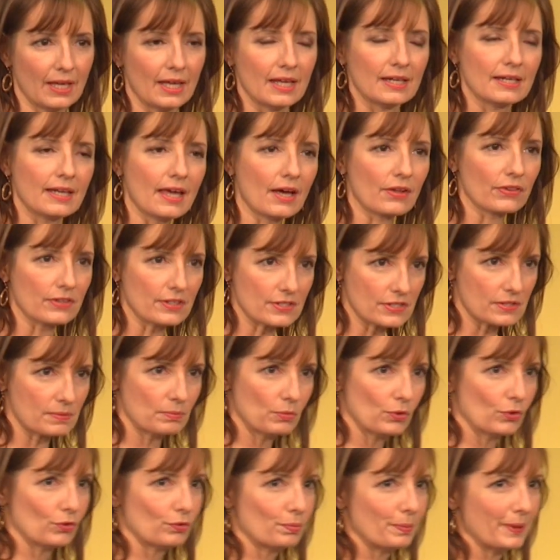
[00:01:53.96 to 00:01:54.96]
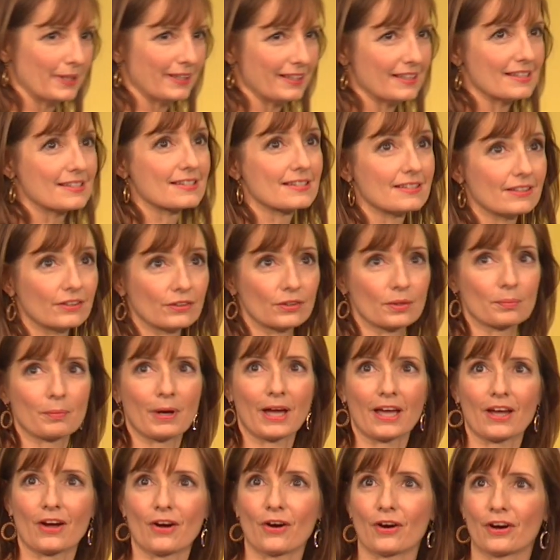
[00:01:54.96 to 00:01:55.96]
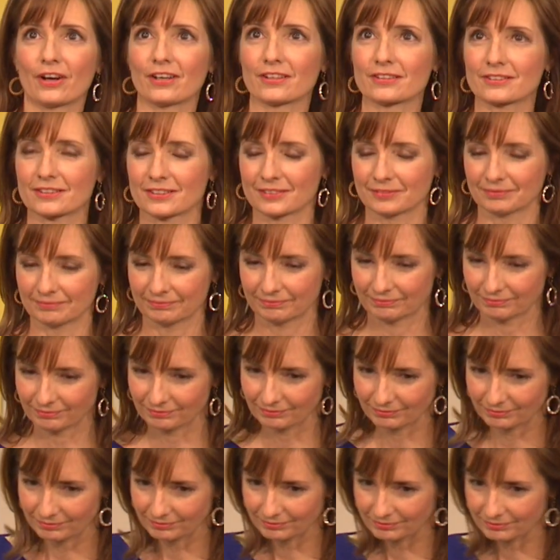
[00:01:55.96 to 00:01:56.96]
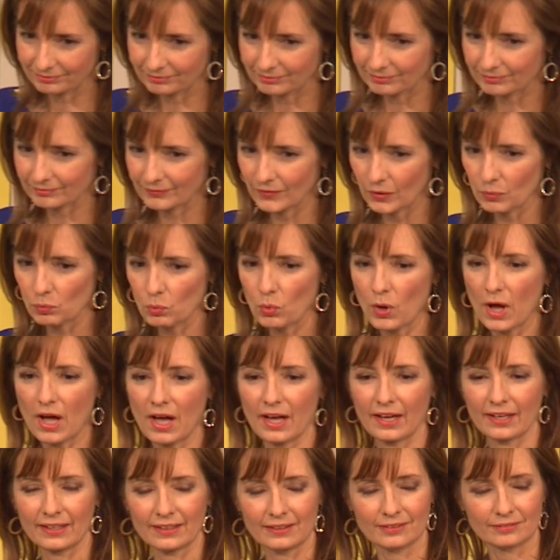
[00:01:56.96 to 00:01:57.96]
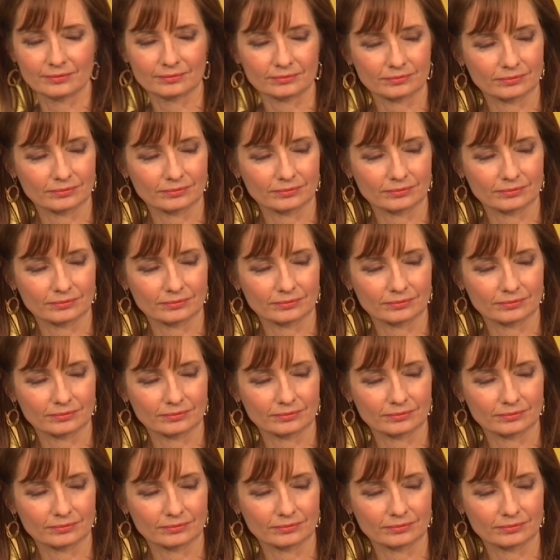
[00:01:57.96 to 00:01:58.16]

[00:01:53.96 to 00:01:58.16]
Now, this movement is near to my heart. Why?